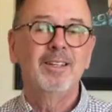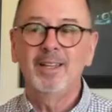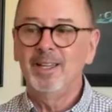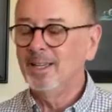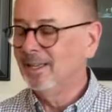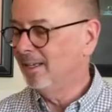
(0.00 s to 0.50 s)

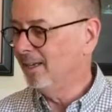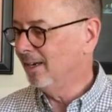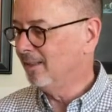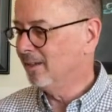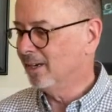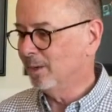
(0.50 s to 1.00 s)
And I
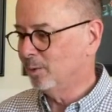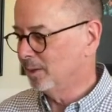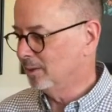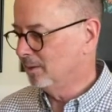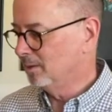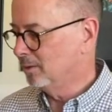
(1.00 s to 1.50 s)
thought I
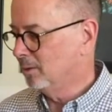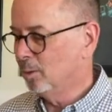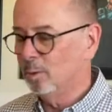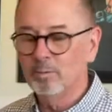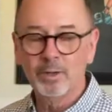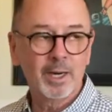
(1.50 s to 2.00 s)
would
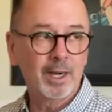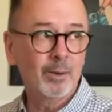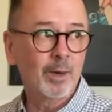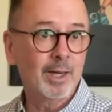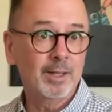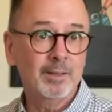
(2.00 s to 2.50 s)
go over how
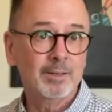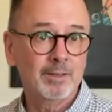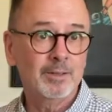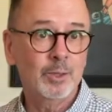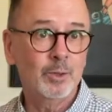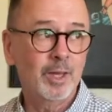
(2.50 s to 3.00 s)
I
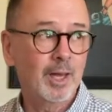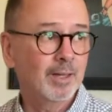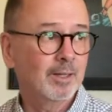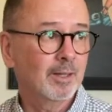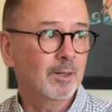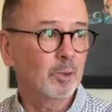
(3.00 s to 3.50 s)
do that
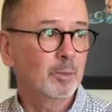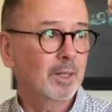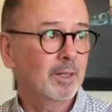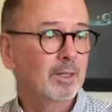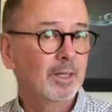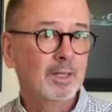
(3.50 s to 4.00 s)
a little bit.